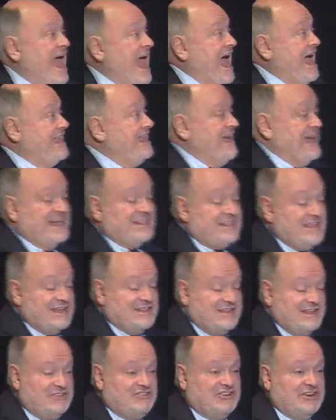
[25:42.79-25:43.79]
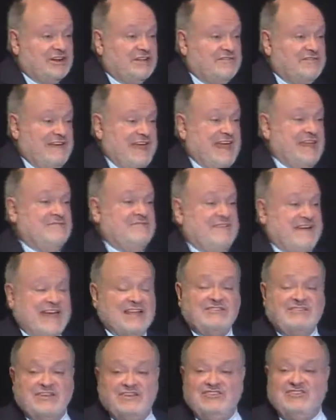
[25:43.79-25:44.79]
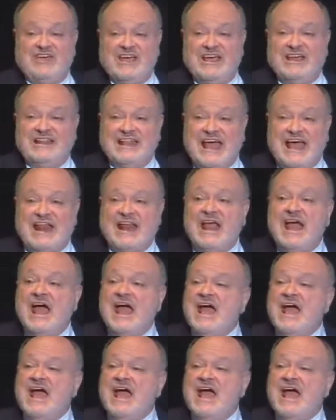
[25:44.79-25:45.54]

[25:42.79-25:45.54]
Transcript: and you get the additional advantage in that.